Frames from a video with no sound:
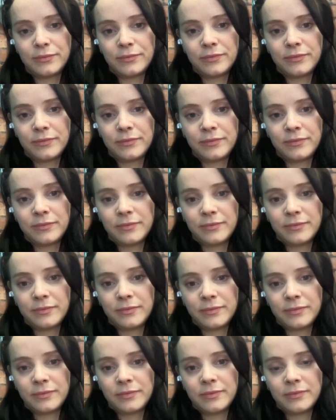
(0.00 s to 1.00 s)

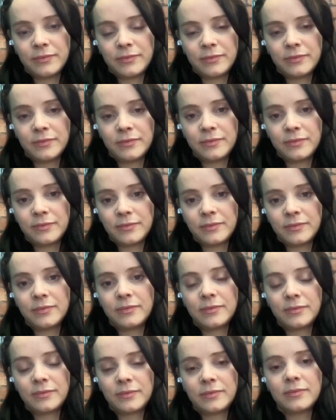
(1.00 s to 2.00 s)

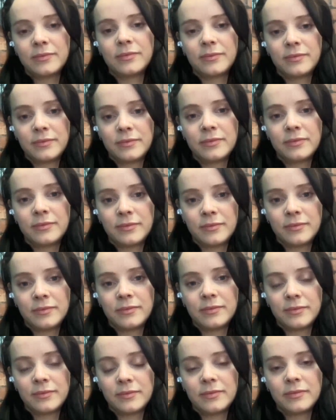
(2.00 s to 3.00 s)

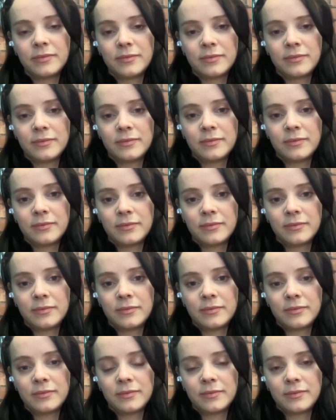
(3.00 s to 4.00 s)

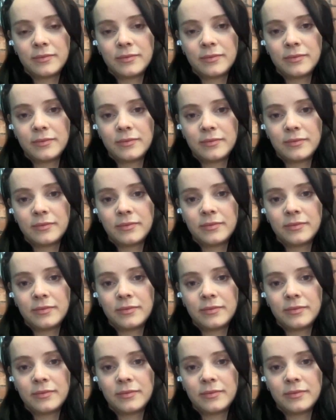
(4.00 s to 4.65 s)
(silent)